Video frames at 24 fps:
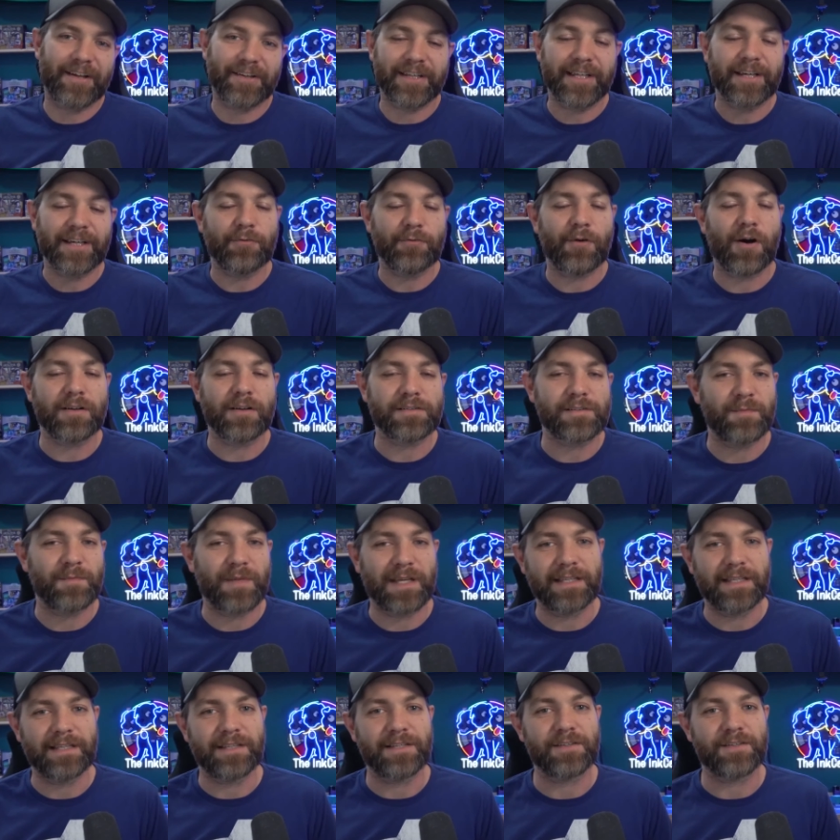Link will also be
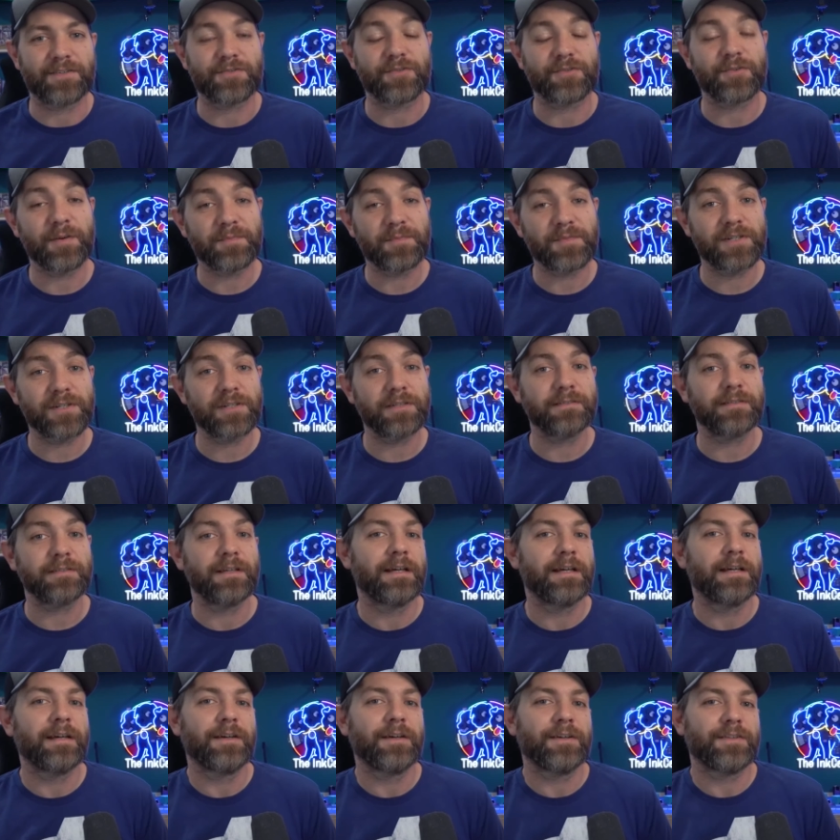in the description
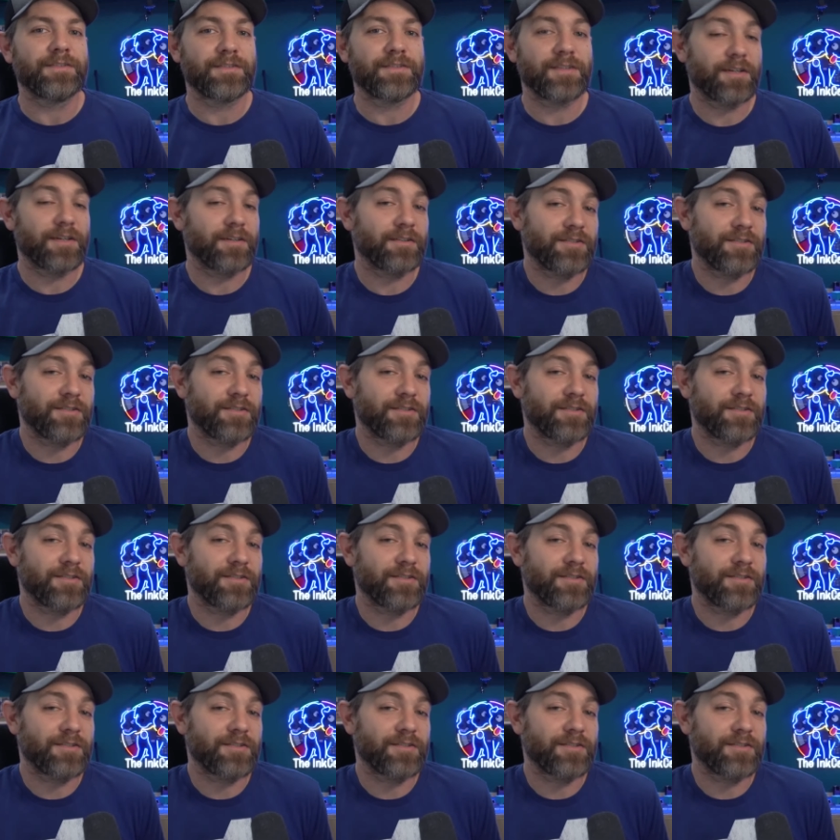to